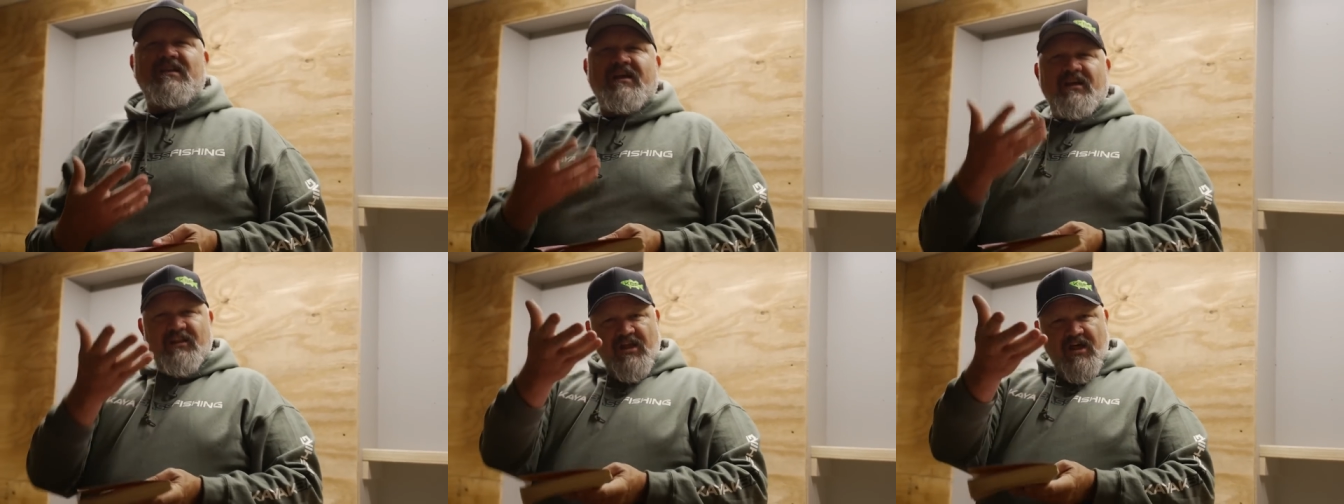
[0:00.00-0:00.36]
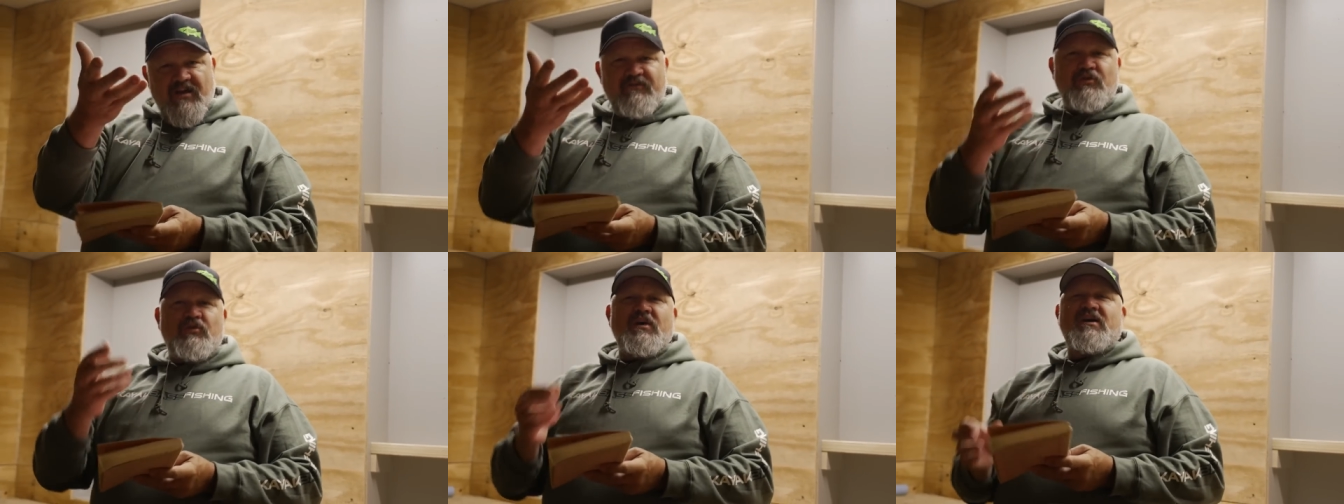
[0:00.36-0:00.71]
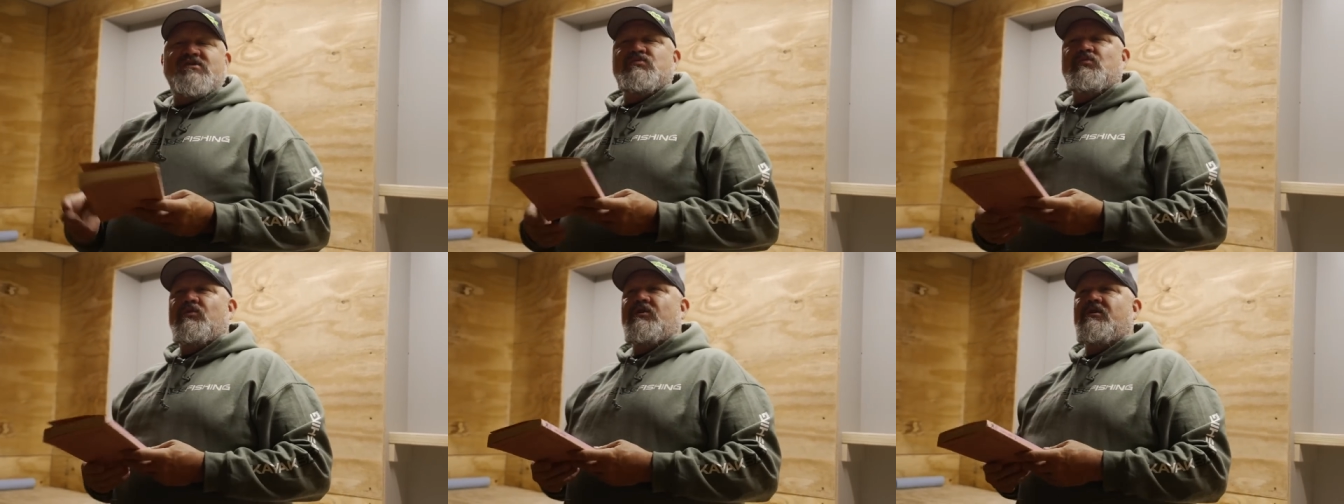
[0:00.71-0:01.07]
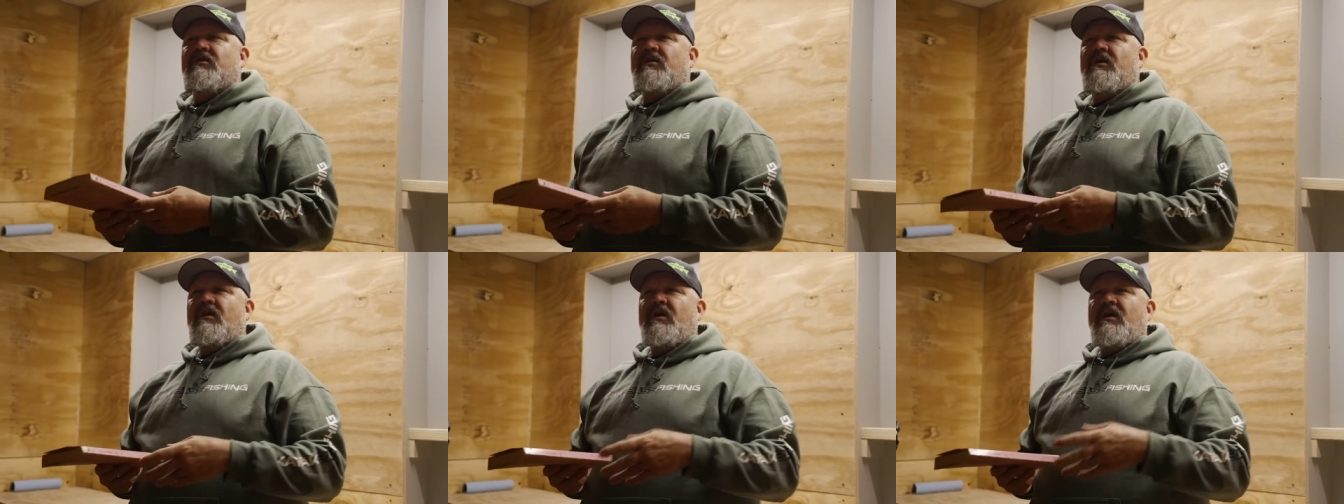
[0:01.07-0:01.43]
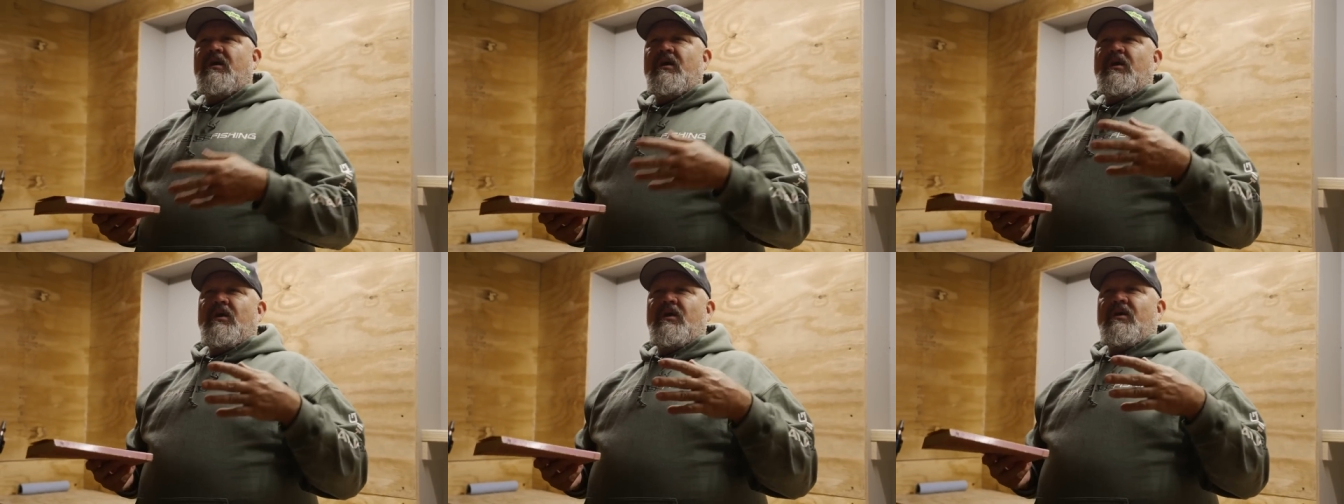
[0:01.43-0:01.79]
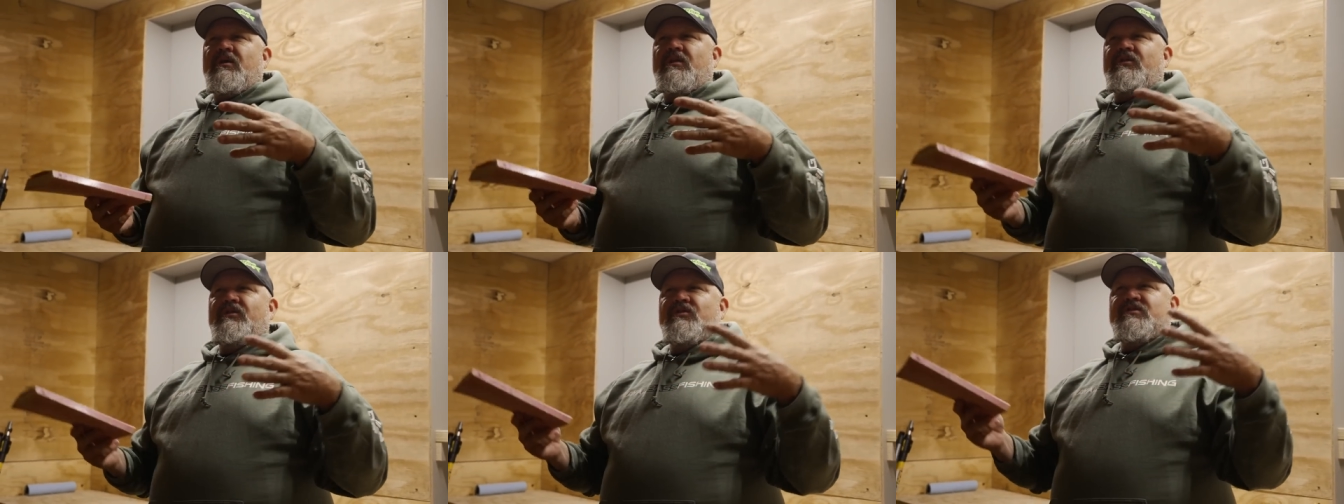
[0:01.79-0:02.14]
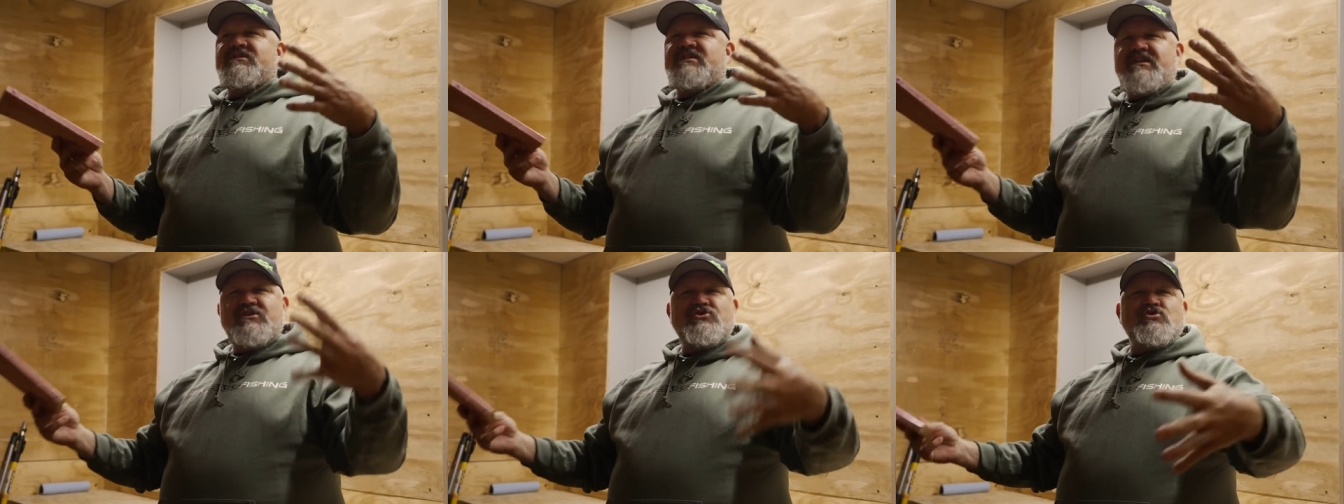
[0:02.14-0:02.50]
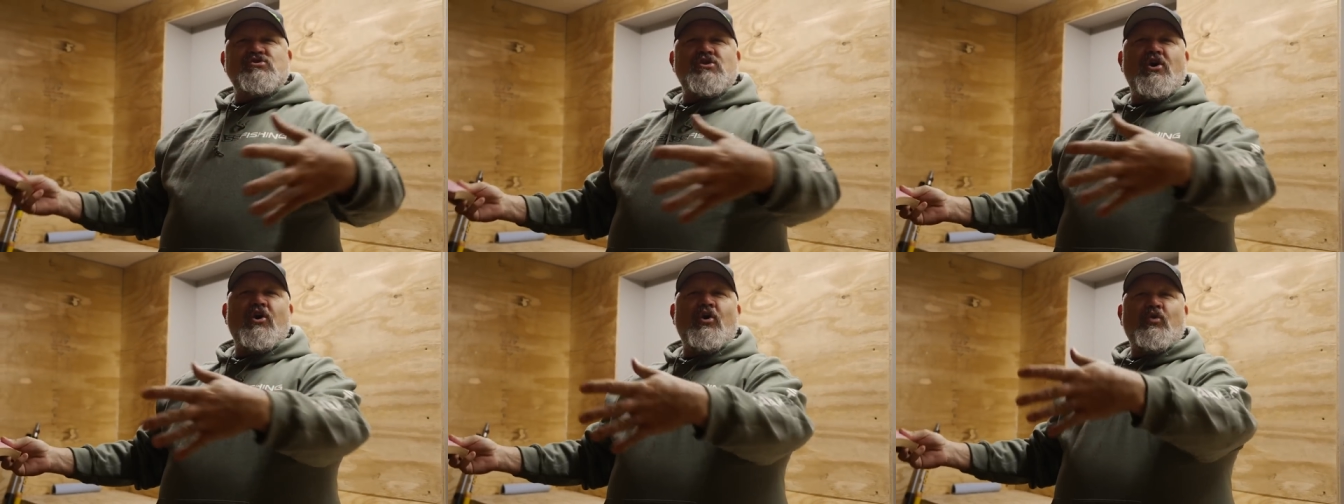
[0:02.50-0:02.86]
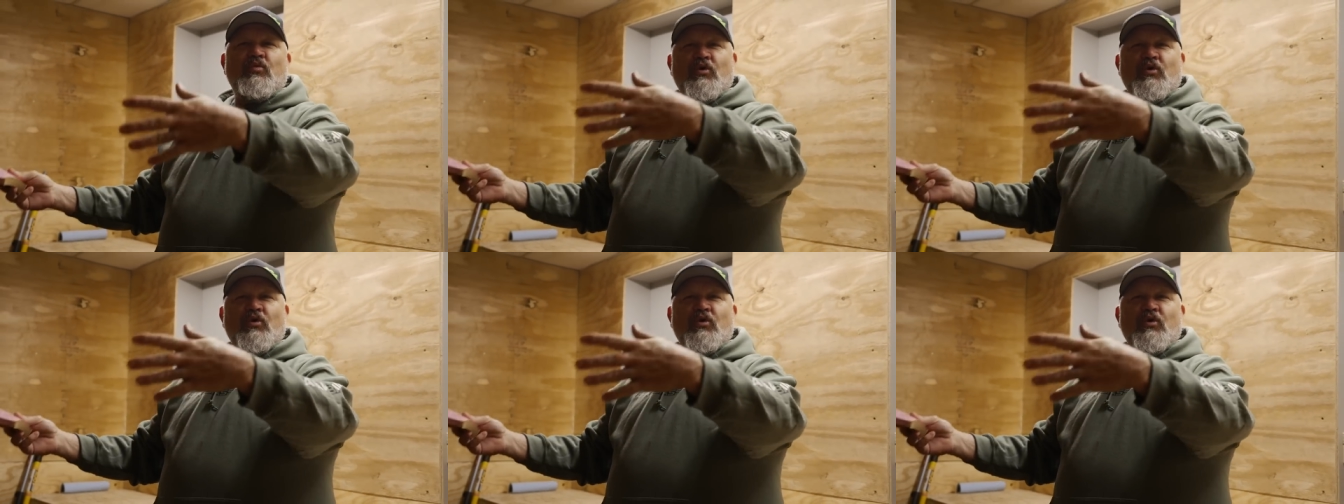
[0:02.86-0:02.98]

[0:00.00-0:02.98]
like a lot of you guys were. The teachers all